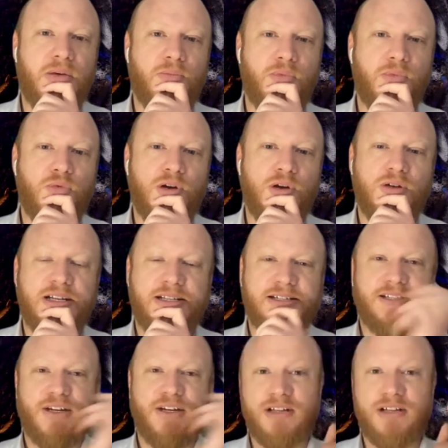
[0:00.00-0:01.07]
We're not
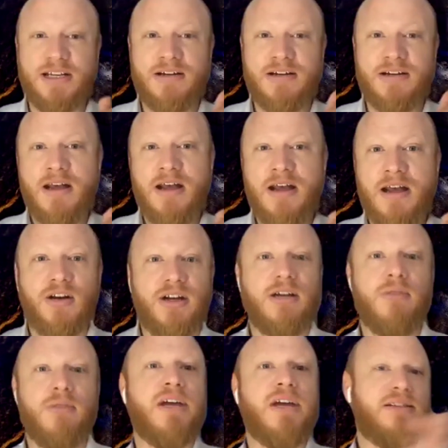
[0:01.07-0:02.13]
necessarily going
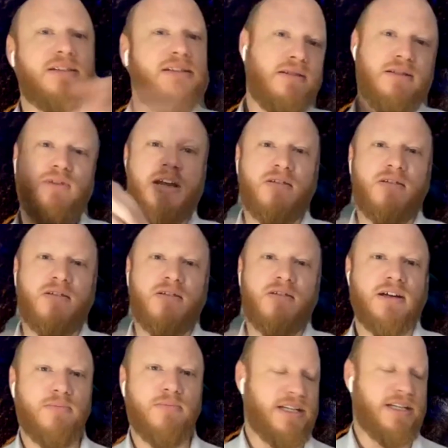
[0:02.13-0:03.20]
to commit to
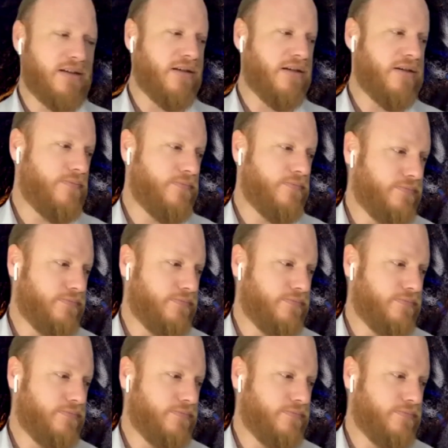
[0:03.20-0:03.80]
anything in particular.